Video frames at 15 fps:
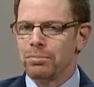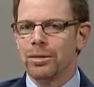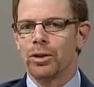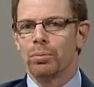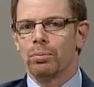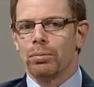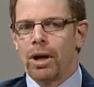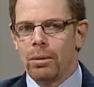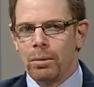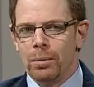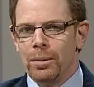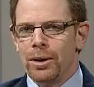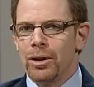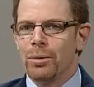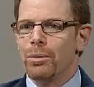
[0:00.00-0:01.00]
It's
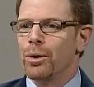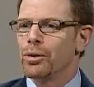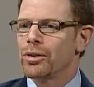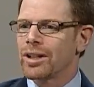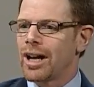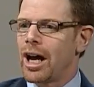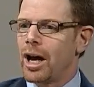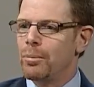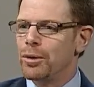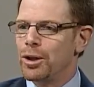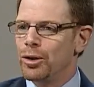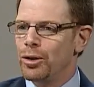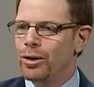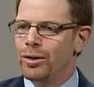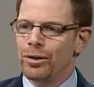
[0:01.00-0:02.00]
probably the most
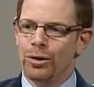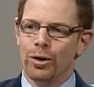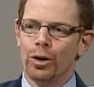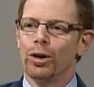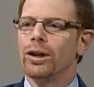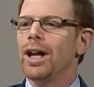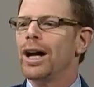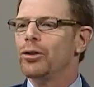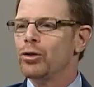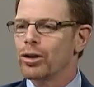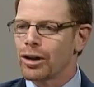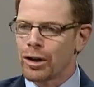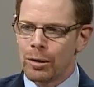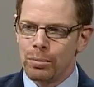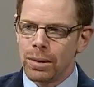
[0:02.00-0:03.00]
common
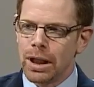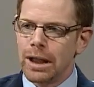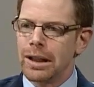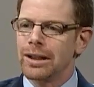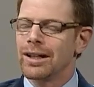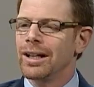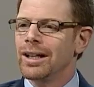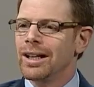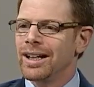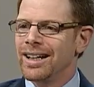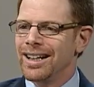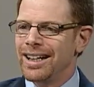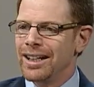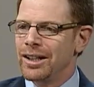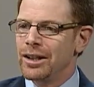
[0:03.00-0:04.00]
neurologic complaint
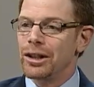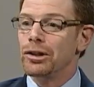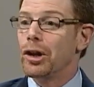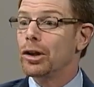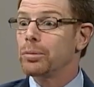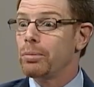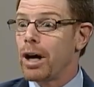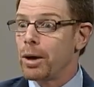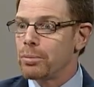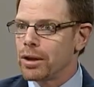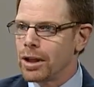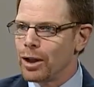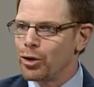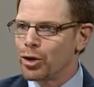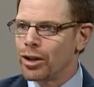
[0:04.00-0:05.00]
in the adult
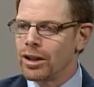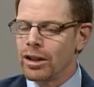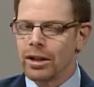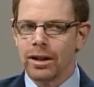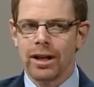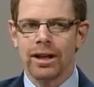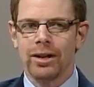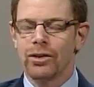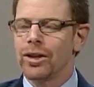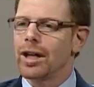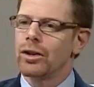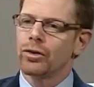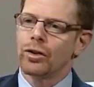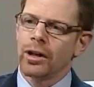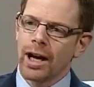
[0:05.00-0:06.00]
population in the United
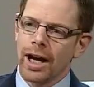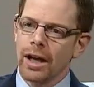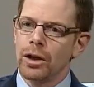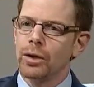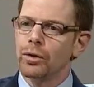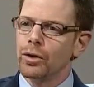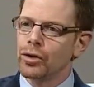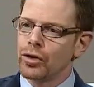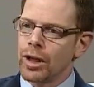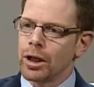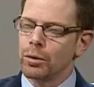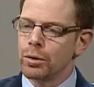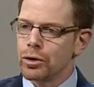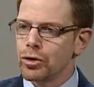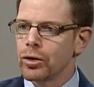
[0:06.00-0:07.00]
States. So how do you
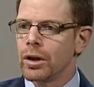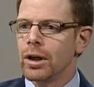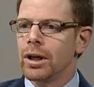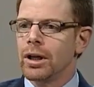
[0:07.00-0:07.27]
distinguish